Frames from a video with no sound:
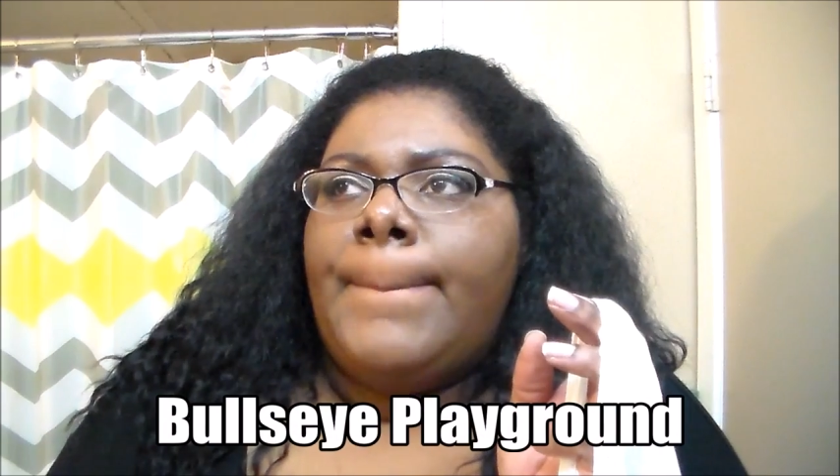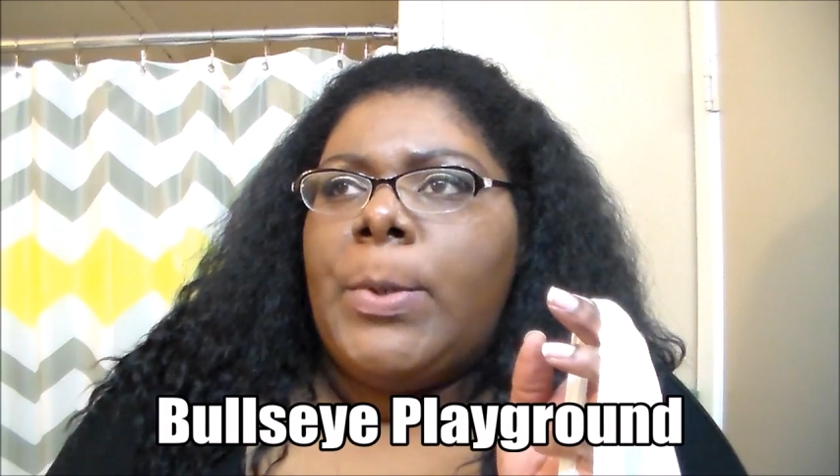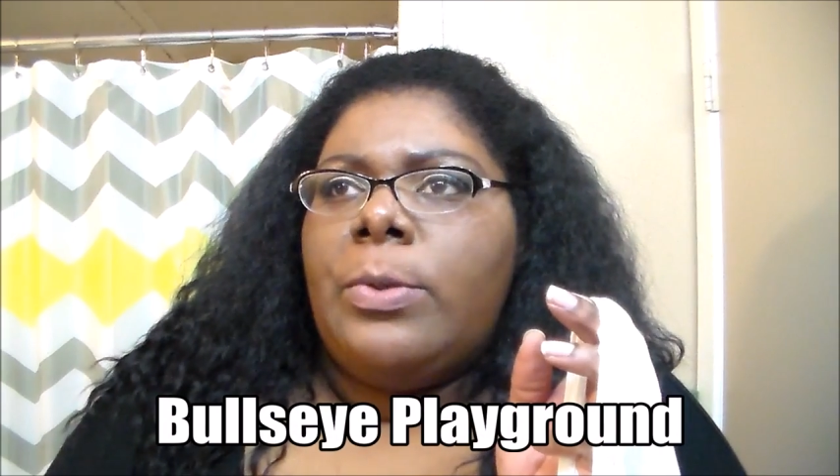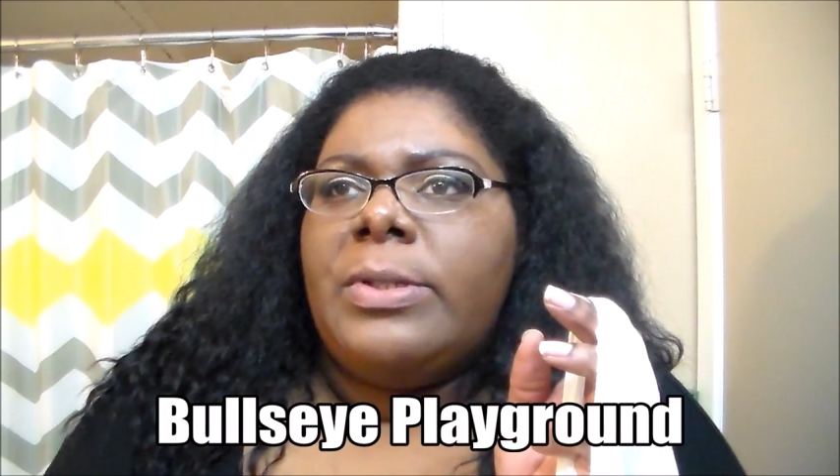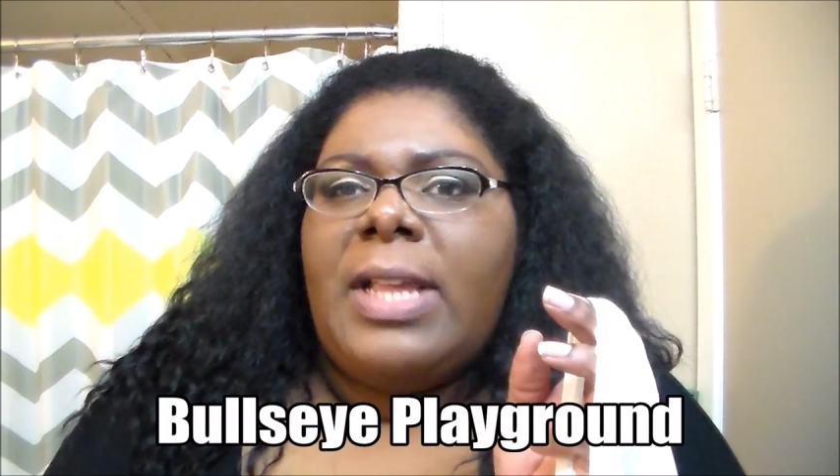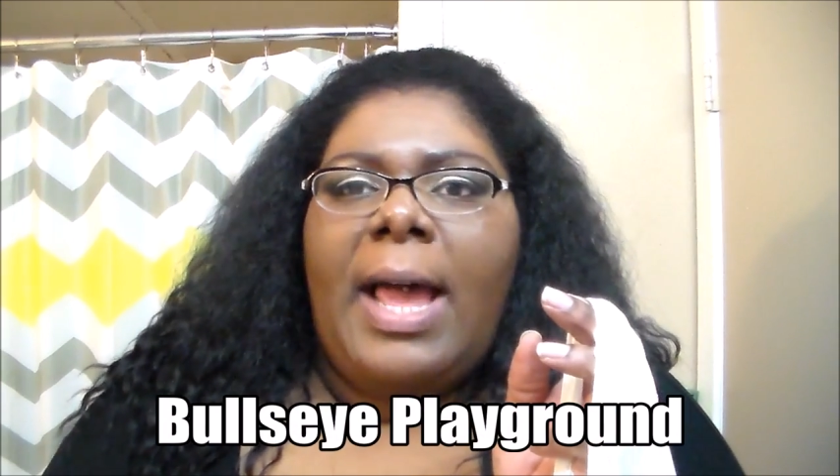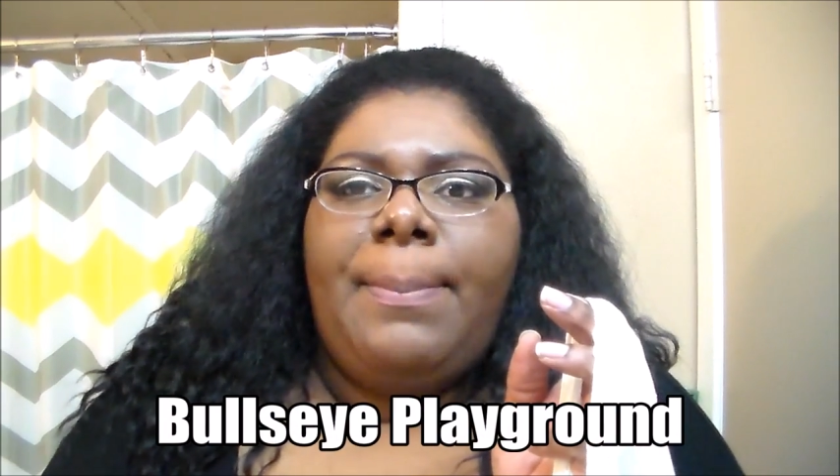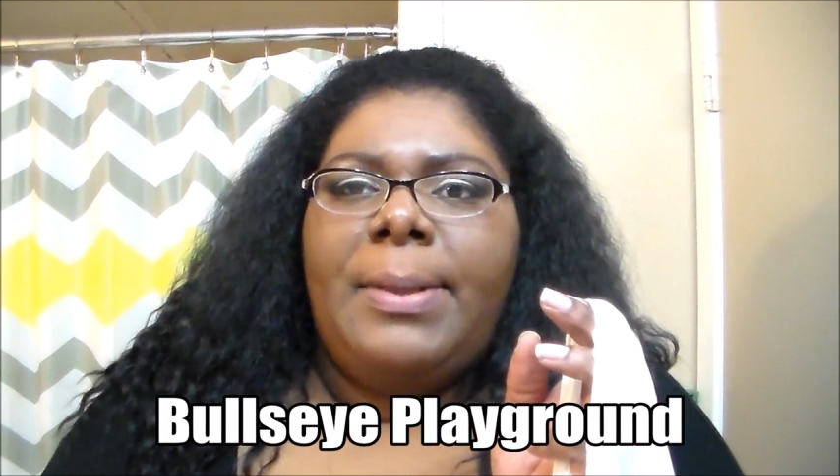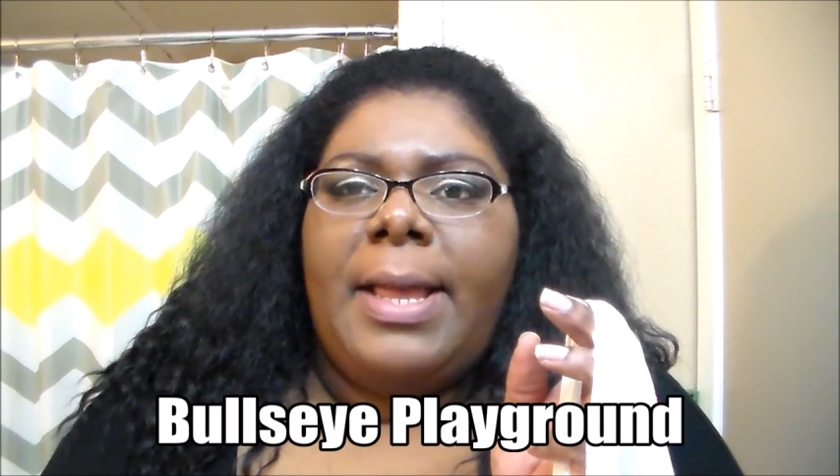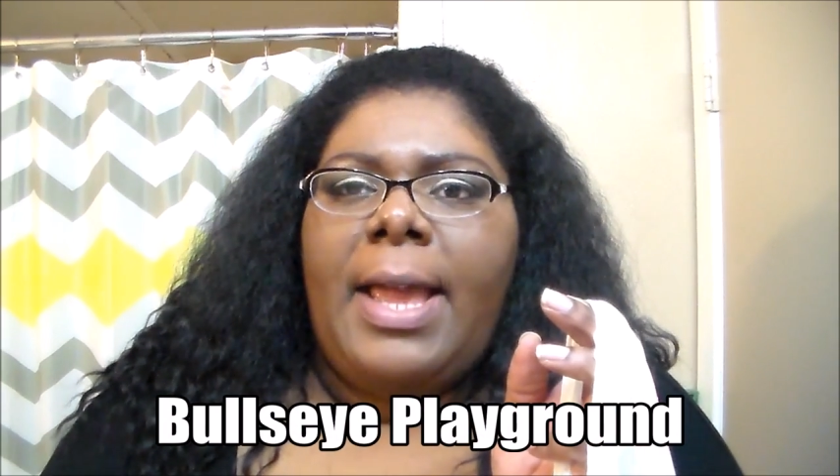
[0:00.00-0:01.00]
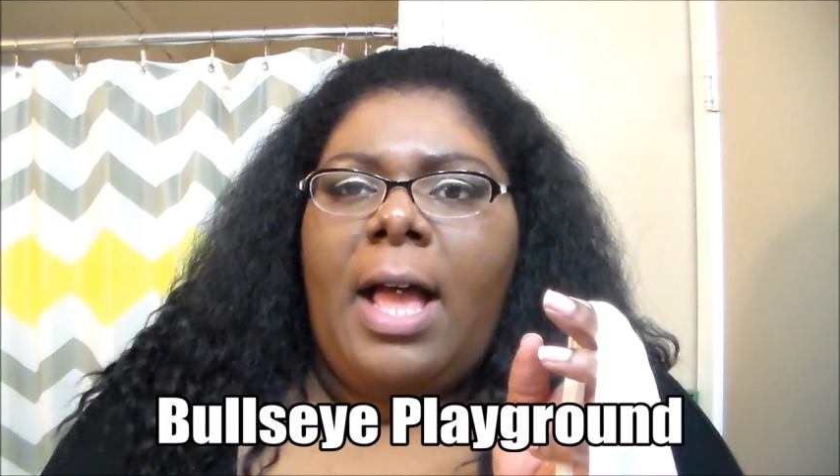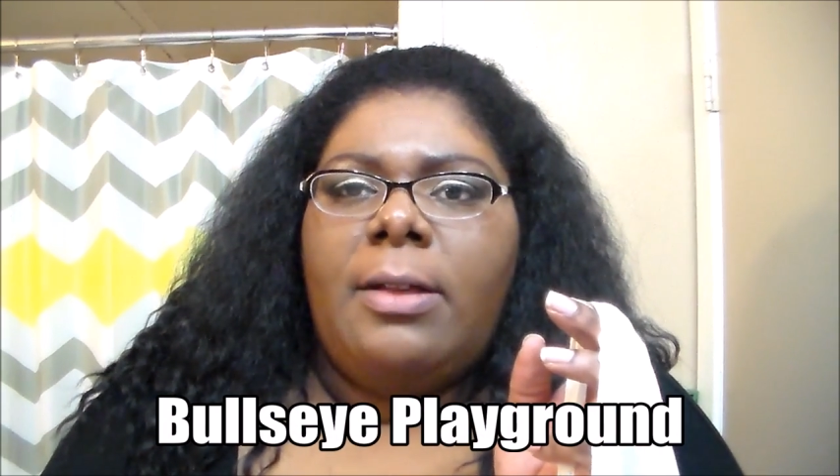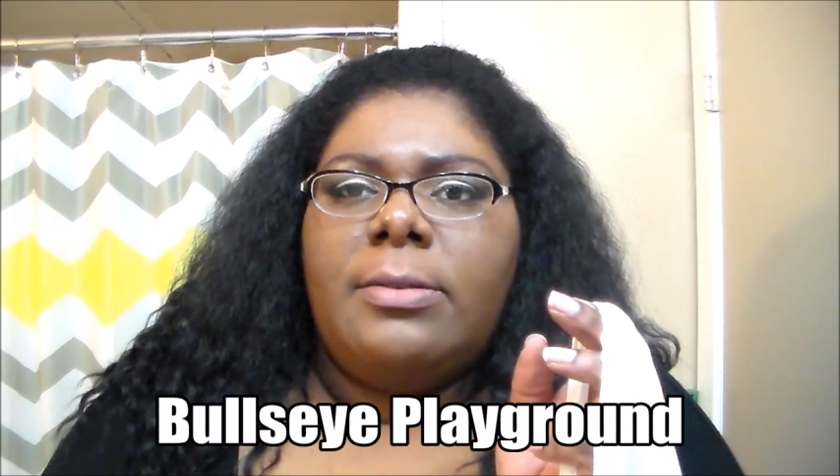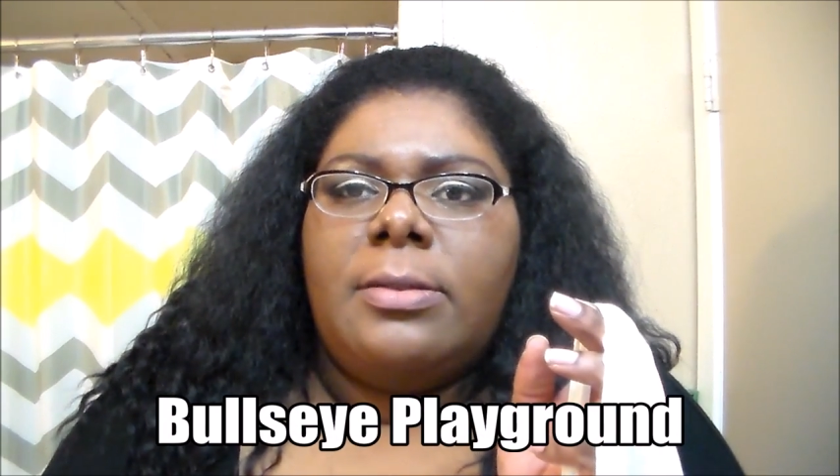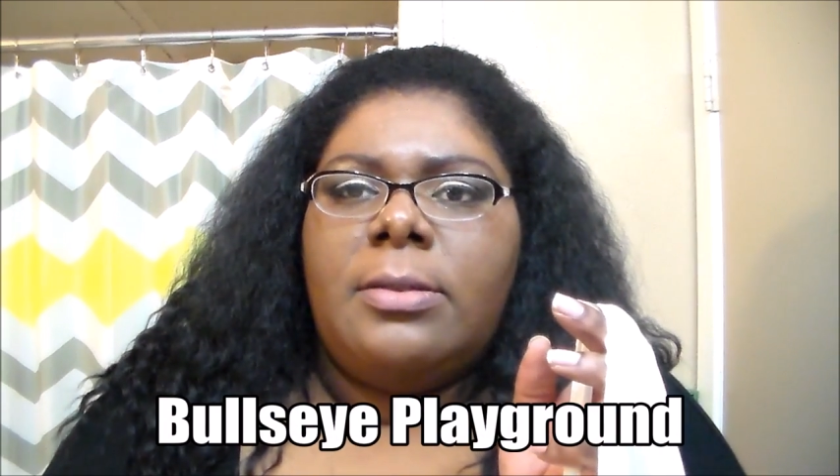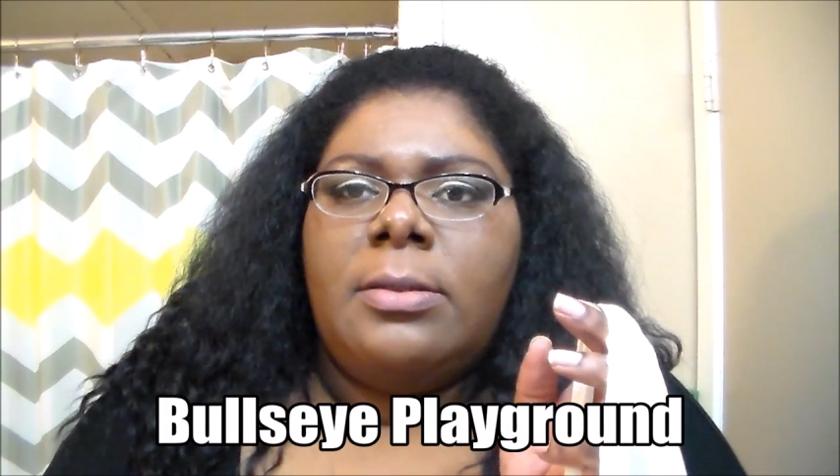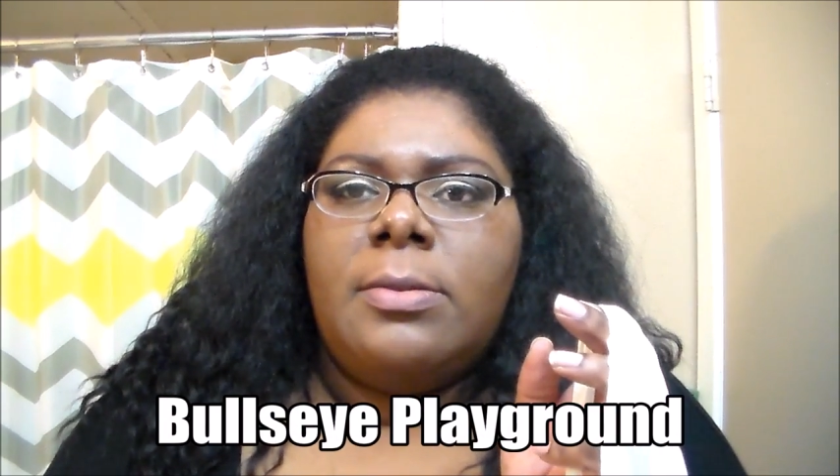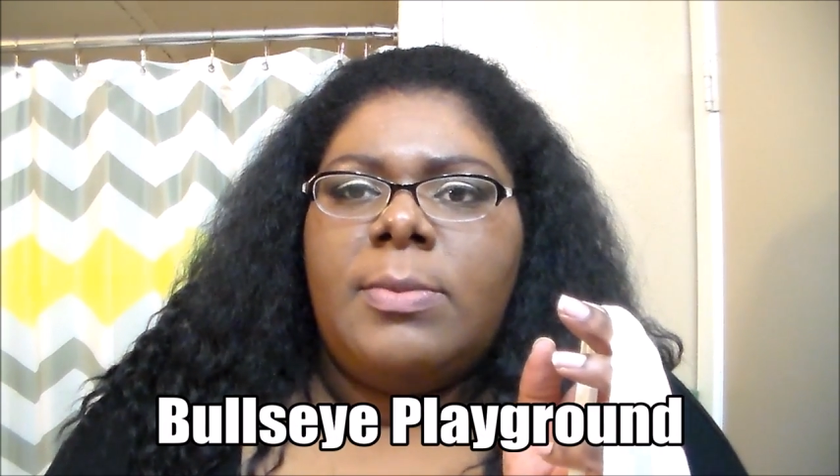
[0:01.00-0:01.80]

Bullseye Playhouse,